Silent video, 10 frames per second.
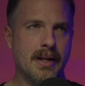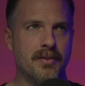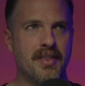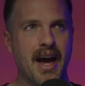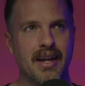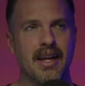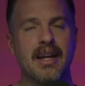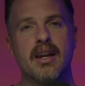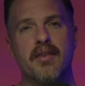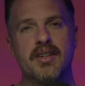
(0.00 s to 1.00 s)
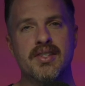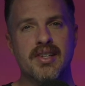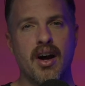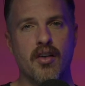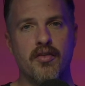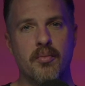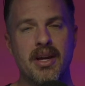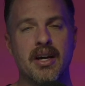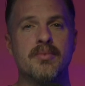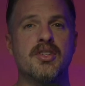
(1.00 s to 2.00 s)
that in and of itself
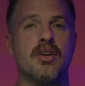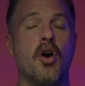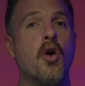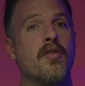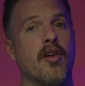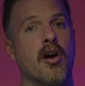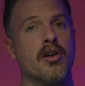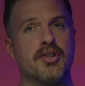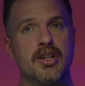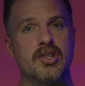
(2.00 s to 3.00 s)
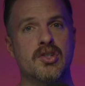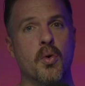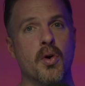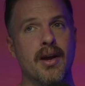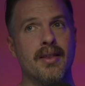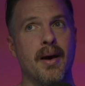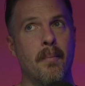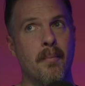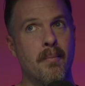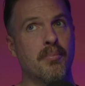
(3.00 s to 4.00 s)
becomes an overarching story that
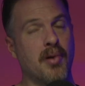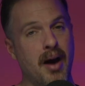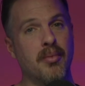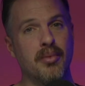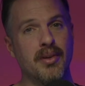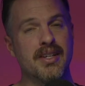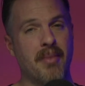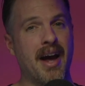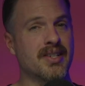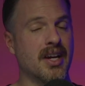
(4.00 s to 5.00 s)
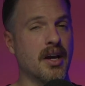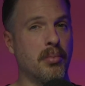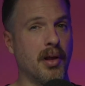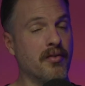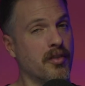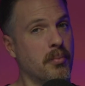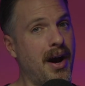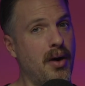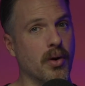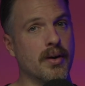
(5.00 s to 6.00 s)
probably is masking a play for
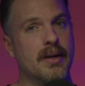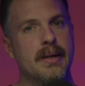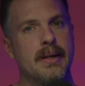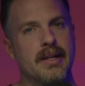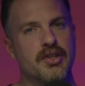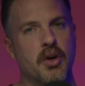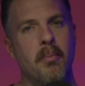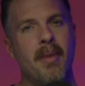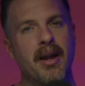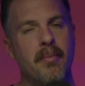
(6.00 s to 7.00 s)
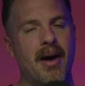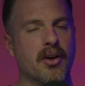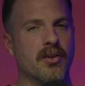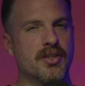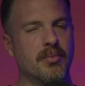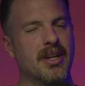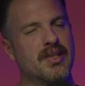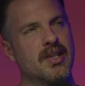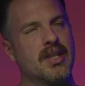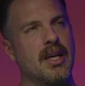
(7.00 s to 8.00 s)
power. So metamodernism gets
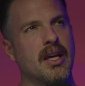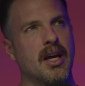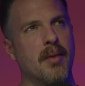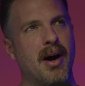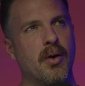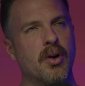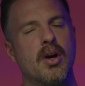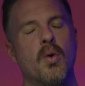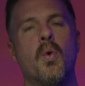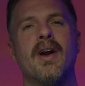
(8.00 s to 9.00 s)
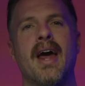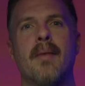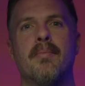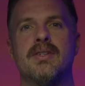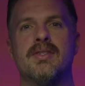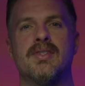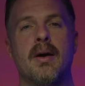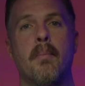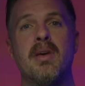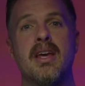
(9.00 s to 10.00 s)
us thinking about what happens
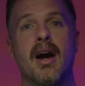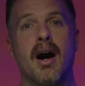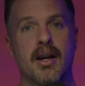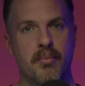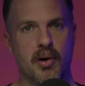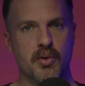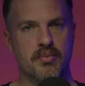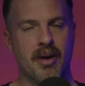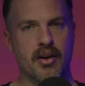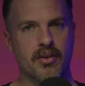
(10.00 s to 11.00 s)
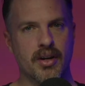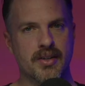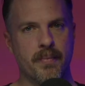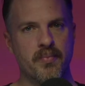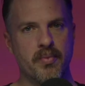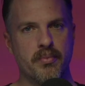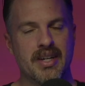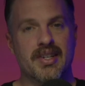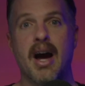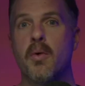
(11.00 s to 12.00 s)
beyond postmodernism.
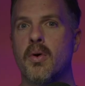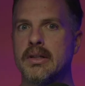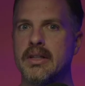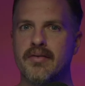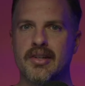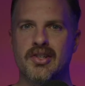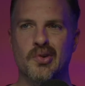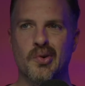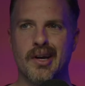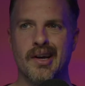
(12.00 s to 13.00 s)
Because I want to live in a story.